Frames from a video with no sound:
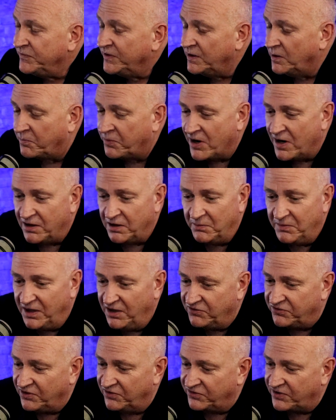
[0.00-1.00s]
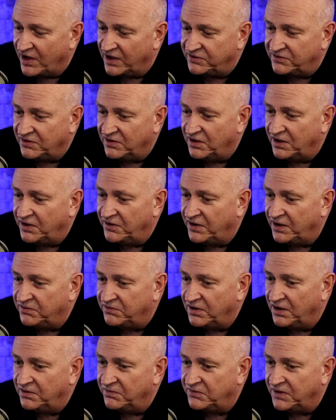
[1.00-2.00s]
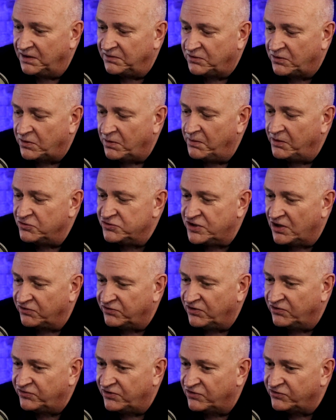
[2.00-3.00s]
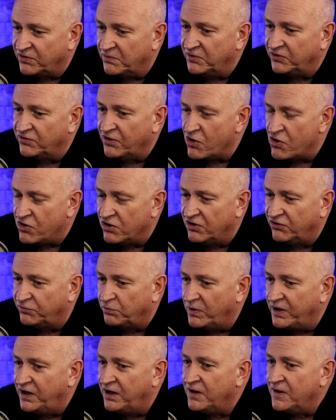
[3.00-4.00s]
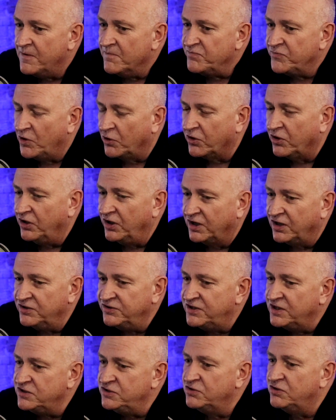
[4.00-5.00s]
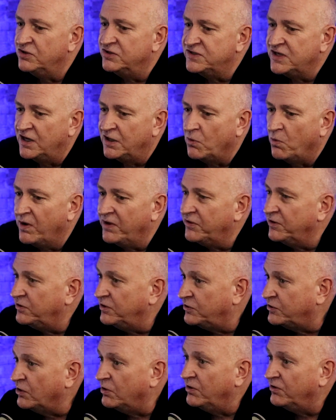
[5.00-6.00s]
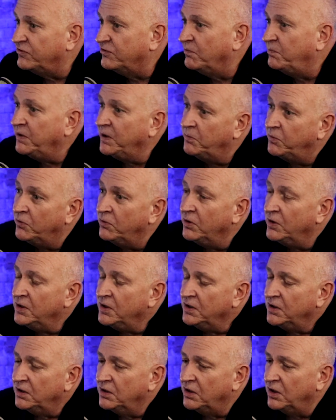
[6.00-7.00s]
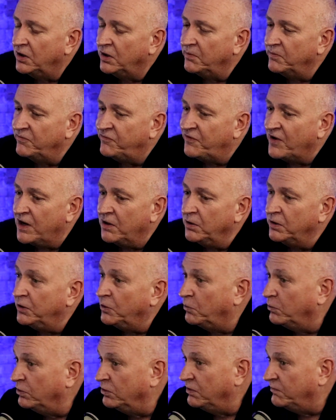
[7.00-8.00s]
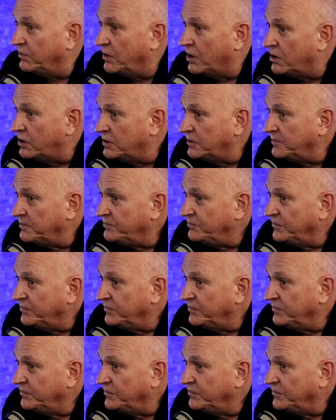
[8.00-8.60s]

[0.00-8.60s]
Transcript: The problem is that that criminal justice system, as long as we are going to continue to take away the deterrence of people following the rule of law,